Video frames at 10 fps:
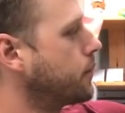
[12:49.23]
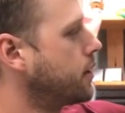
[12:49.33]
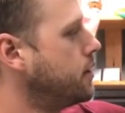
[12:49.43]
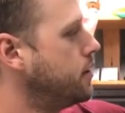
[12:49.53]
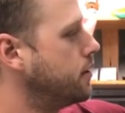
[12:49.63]

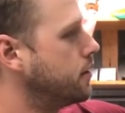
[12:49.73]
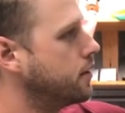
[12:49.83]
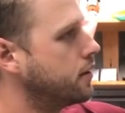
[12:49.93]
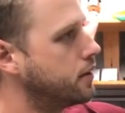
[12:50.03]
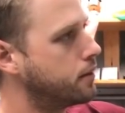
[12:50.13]

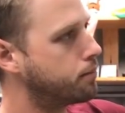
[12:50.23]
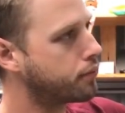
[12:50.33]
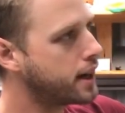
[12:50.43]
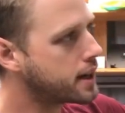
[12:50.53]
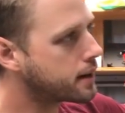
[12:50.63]
You
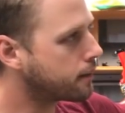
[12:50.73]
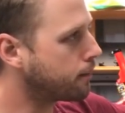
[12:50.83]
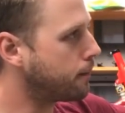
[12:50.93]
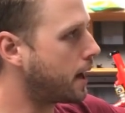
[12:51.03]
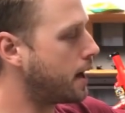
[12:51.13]

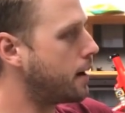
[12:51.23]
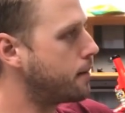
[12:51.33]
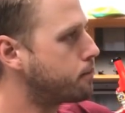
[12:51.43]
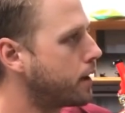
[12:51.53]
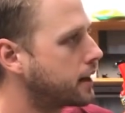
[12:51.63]

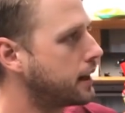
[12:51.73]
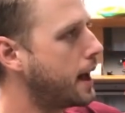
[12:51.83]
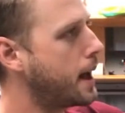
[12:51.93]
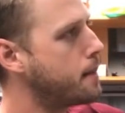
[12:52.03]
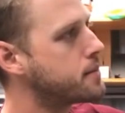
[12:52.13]
brake
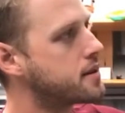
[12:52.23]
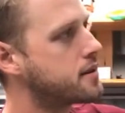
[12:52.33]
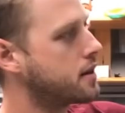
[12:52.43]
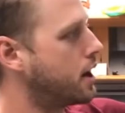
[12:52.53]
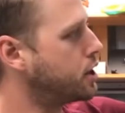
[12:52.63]
clamps,
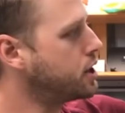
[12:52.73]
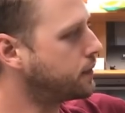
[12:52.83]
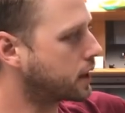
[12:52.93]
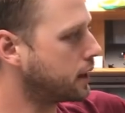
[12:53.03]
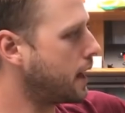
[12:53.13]
shifter
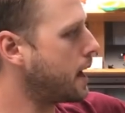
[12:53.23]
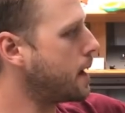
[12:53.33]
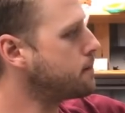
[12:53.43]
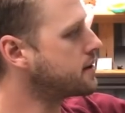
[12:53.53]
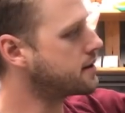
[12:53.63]

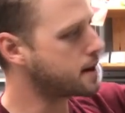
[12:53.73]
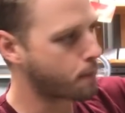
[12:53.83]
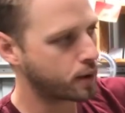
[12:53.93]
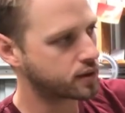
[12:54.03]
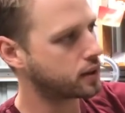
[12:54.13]
clamps, seat
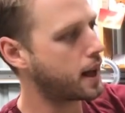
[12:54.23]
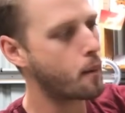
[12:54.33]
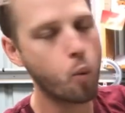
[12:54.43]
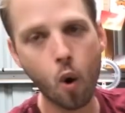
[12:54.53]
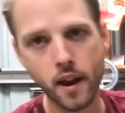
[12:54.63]
post clamp,
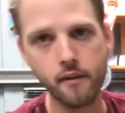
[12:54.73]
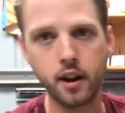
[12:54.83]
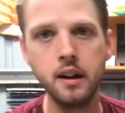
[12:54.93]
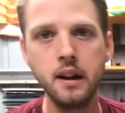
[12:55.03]
whatever.